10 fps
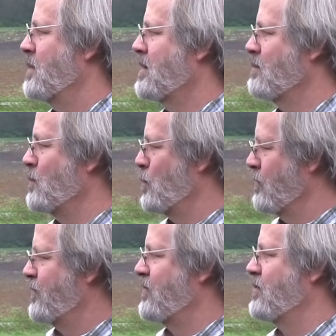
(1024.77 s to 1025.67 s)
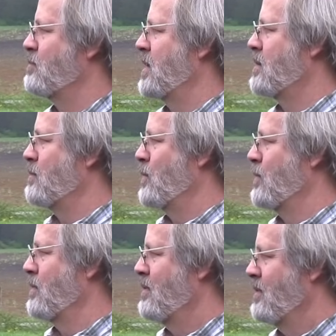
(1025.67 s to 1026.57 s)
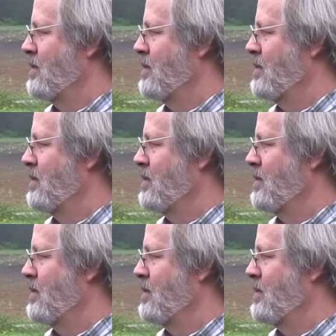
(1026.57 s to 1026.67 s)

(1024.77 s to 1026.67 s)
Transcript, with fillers: make it more efficient, make it more